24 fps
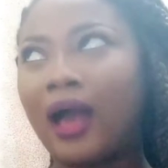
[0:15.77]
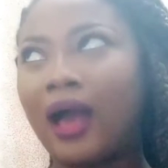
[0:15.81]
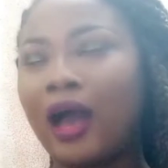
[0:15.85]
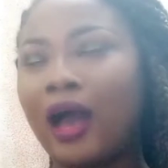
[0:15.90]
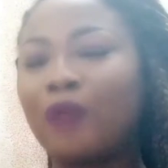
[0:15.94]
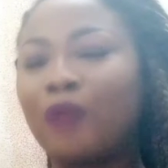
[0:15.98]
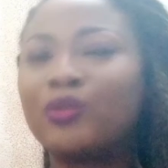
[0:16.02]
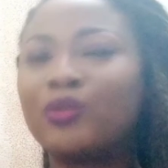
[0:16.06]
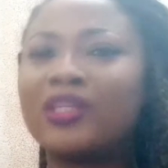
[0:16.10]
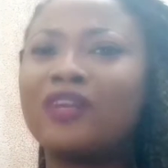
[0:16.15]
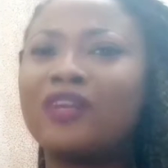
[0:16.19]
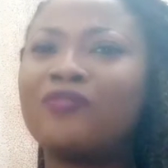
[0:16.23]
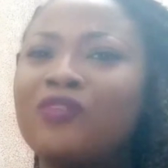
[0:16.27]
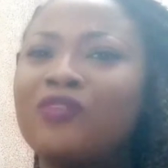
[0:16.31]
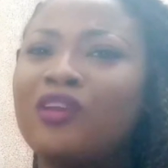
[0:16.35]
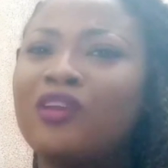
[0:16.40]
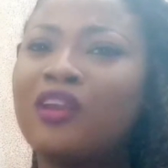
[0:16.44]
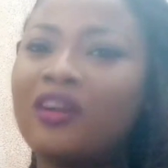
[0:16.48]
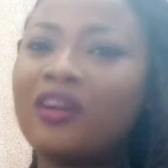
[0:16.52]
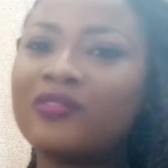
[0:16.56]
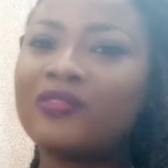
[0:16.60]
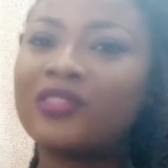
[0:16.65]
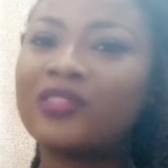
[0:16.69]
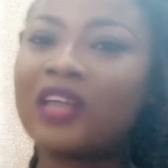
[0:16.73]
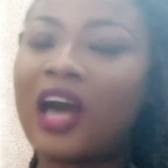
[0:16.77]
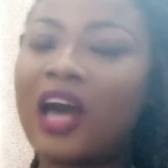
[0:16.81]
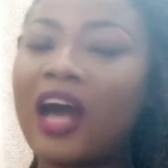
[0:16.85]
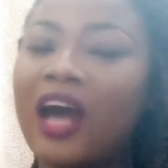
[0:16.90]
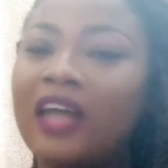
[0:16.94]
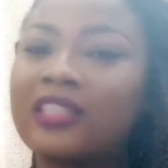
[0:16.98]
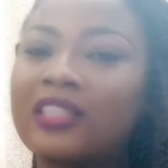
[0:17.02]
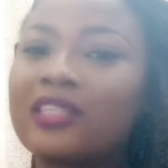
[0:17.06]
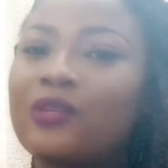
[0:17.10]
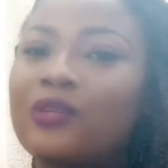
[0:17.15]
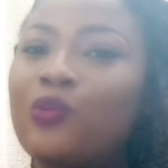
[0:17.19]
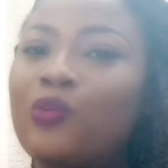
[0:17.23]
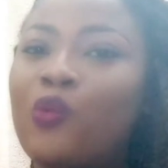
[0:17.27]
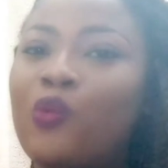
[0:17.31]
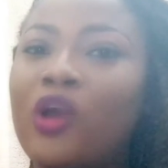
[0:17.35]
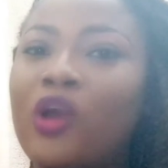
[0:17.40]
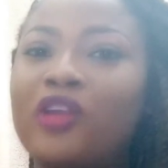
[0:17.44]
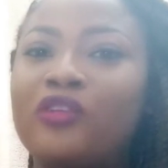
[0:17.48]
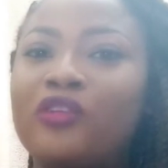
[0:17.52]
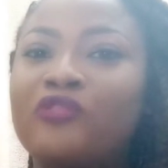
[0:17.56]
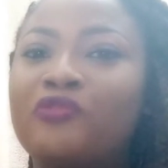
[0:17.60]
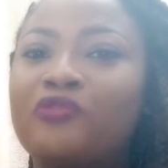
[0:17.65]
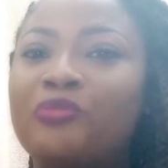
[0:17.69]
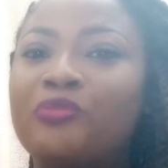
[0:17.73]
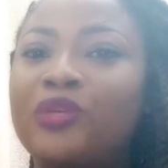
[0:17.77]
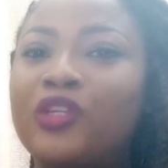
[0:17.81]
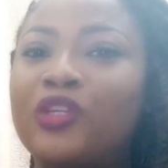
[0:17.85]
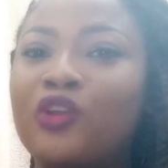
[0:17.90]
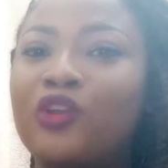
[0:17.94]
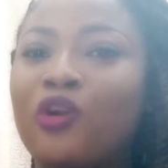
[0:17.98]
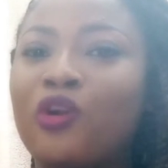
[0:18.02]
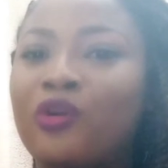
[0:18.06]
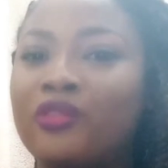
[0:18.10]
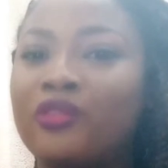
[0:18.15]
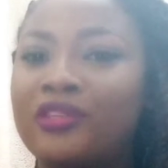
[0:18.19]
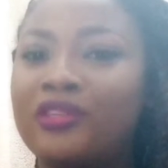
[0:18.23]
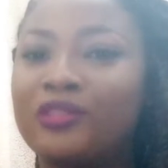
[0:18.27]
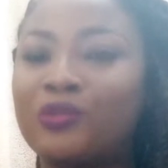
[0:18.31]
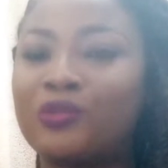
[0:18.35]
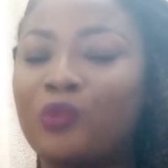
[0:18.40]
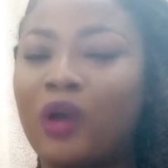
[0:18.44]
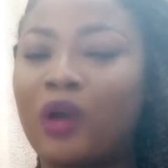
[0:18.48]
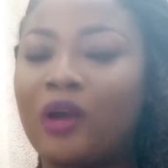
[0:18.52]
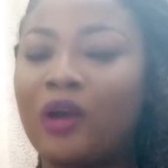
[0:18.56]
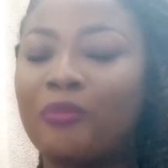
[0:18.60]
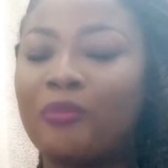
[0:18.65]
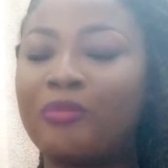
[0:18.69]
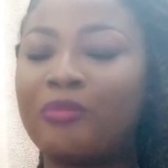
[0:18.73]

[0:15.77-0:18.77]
I would loved to ask where you've been all this while,